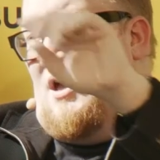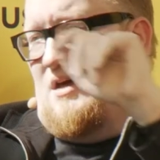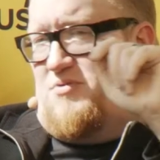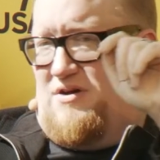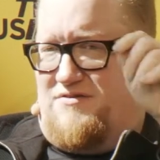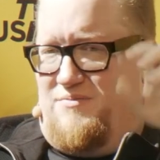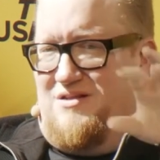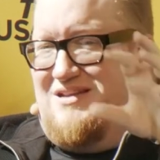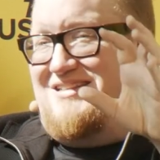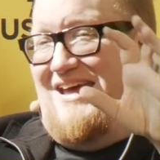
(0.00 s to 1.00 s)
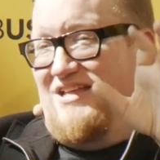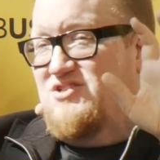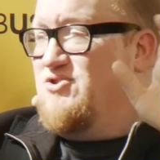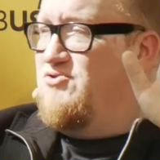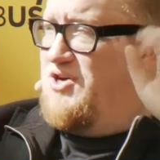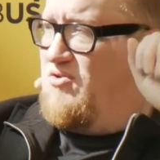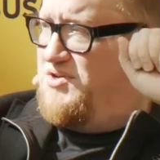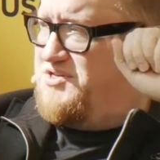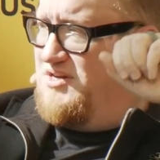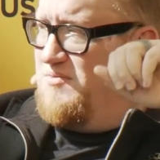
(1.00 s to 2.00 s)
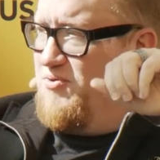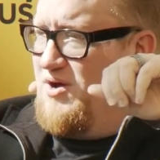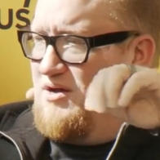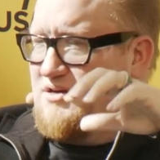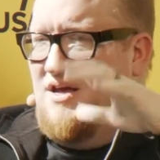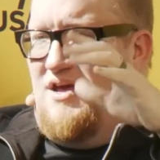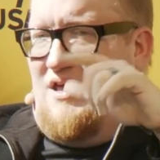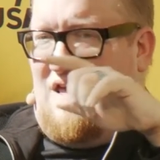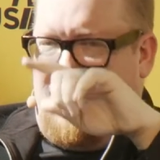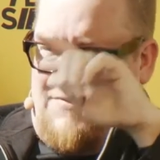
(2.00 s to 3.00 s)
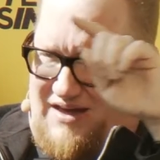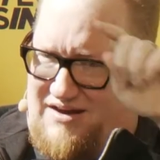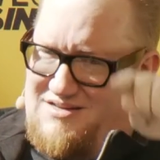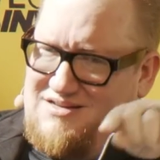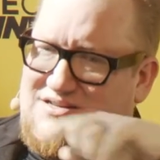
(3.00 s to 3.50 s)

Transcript: and profitability tends to generally sit in product. If that is a